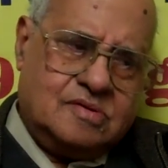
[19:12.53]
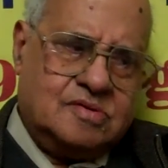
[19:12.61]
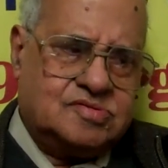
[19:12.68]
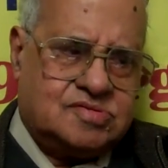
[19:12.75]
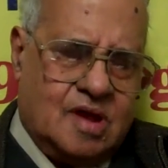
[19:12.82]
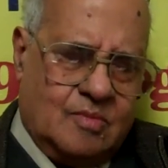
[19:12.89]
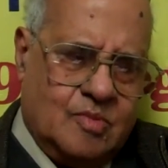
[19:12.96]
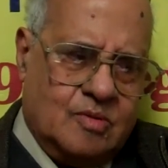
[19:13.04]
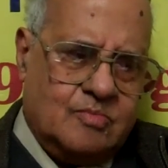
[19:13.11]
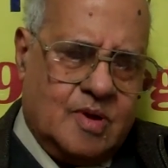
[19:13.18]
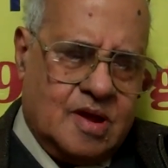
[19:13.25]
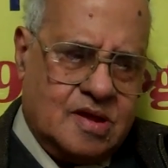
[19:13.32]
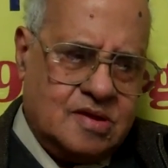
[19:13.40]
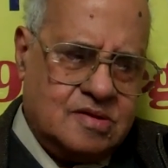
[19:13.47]
Some of
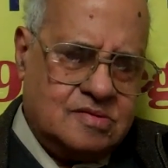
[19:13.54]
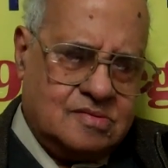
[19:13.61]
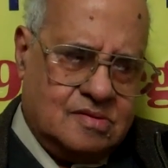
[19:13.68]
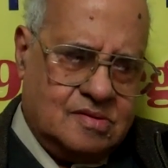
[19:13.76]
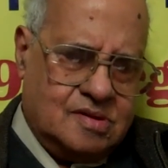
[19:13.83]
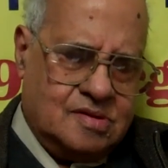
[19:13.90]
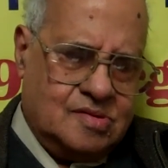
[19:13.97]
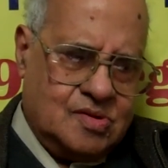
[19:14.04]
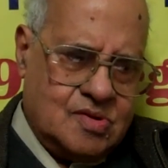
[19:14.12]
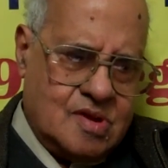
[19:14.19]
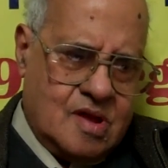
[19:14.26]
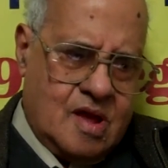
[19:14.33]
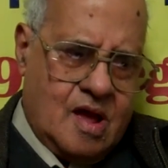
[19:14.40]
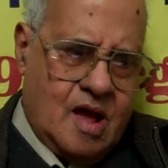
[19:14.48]
my
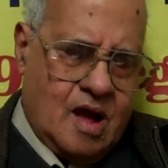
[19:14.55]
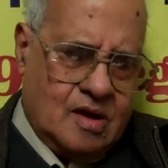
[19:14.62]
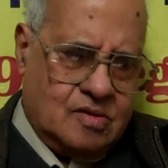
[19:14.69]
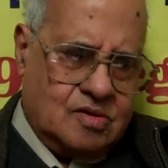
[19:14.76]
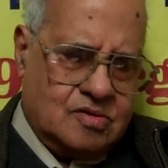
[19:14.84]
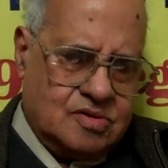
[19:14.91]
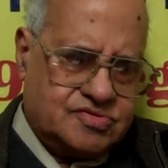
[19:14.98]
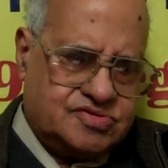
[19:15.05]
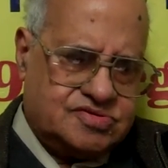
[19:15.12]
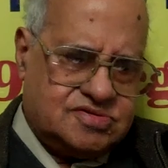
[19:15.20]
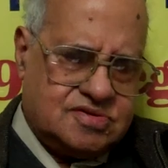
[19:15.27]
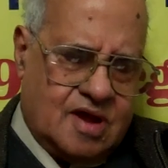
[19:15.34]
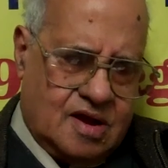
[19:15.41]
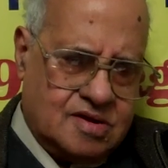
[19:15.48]
uncle's
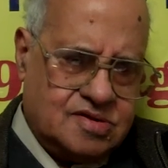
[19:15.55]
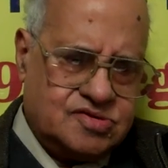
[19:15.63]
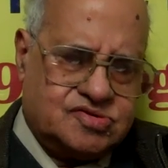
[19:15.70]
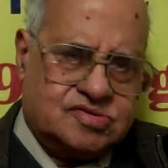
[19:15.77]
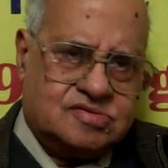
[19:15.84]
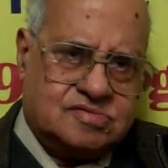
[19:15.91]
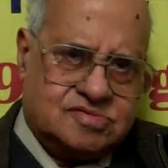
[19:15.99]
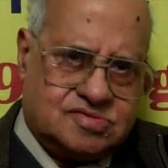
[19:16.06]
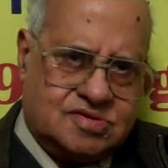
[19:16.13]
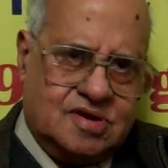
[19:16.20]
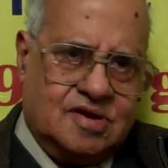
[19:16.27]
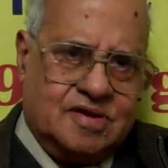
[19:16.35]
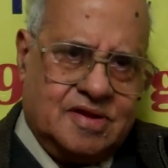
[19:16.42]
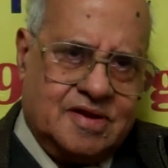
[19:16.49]
son is
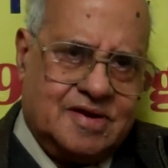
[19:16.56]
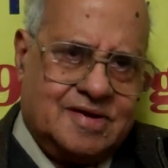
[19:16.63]
still there.